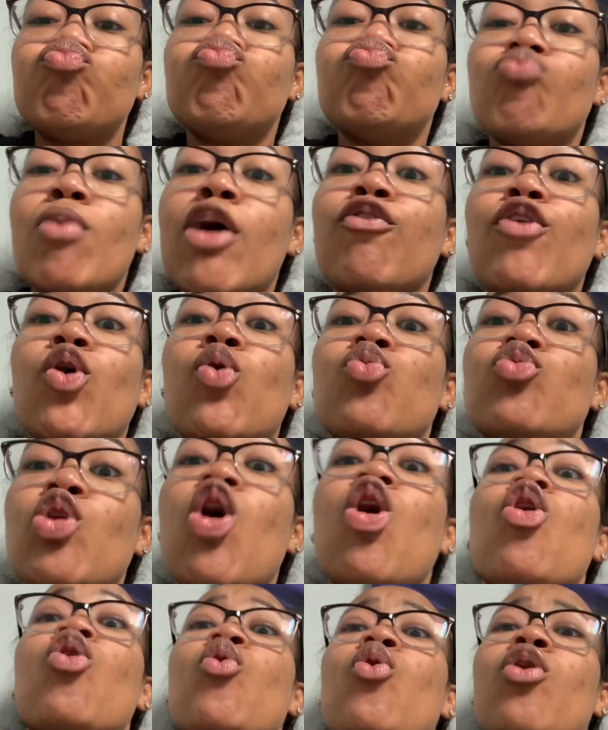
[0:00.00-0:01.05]
My road
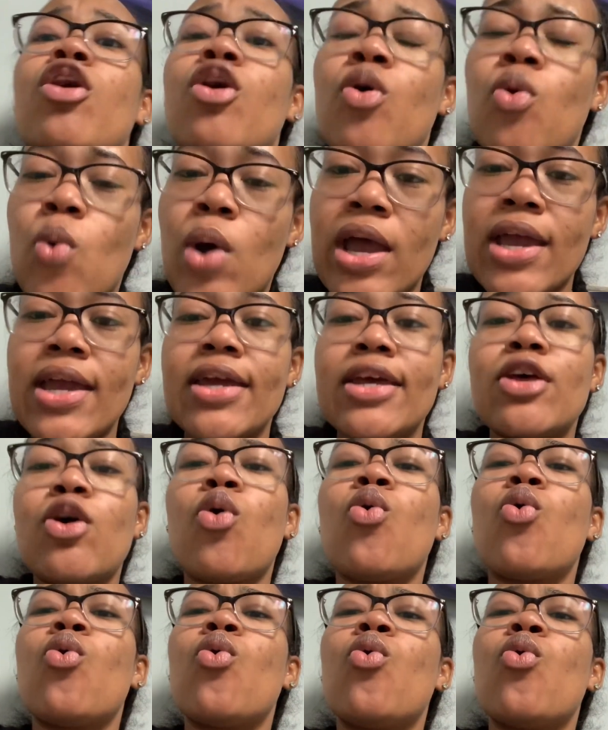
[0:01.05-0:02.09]
dog on her way
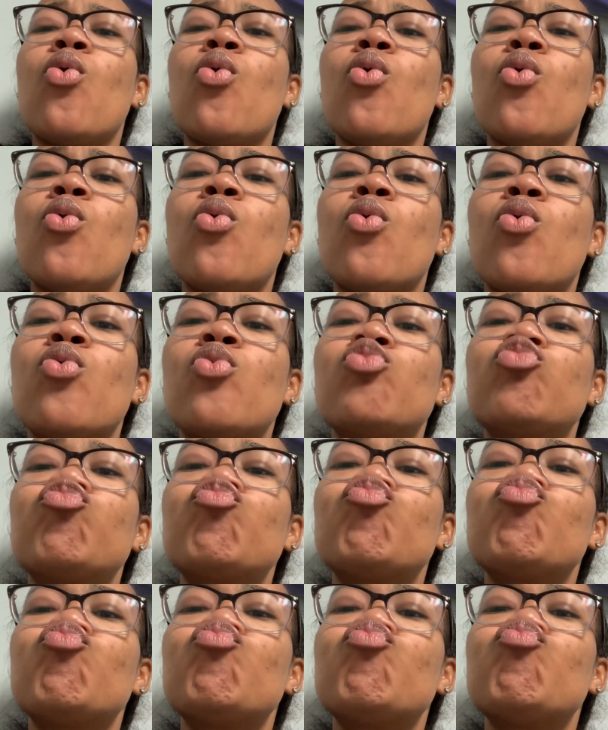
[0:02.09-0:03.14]
though.
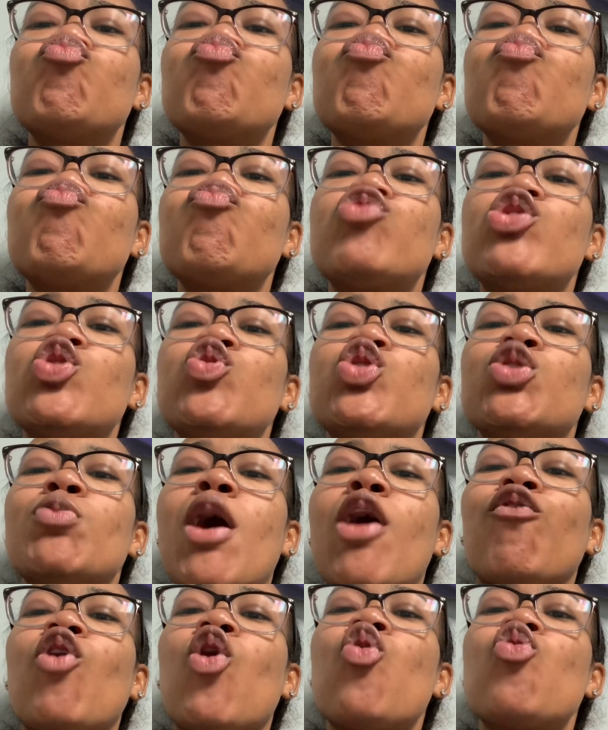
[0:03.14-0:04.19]
She's
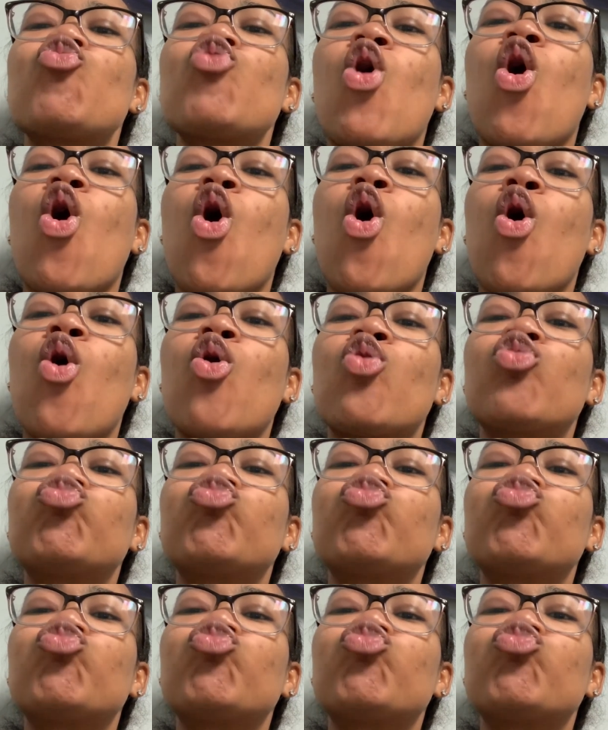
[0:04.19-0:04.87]
my road dog.